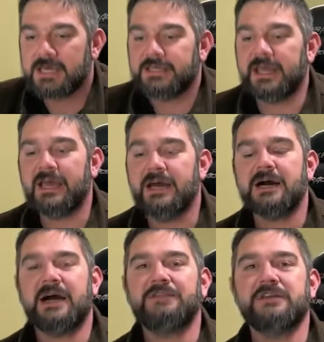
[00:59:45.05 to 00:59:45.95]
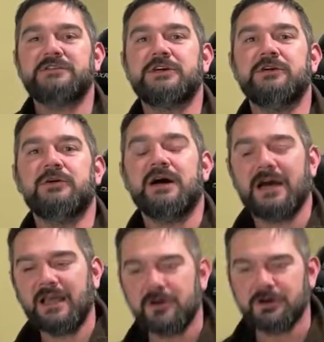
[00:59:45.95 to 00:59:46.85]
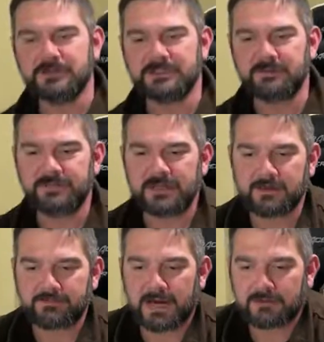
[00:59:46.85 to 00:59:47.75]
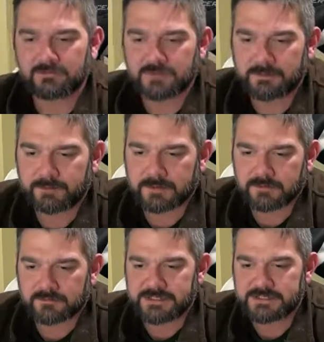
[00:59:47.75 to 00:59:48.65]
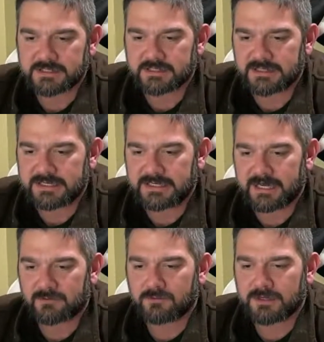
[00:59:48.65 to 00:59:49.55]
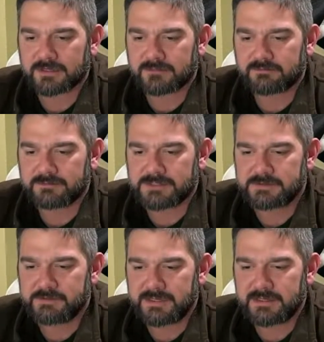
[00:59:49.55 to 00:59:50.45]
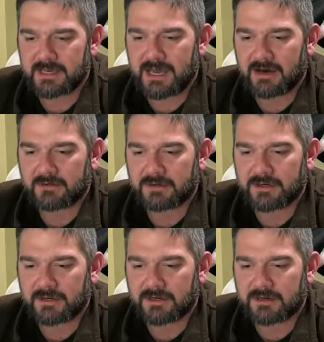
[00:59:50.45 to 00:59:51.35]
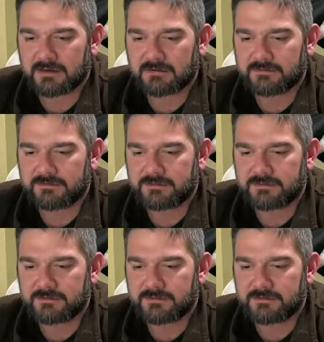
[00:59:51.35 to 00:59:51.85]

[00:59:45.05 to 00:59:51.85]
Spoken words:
Yeah, I think so. I heard something about Ripple recently. I don't want to speak out of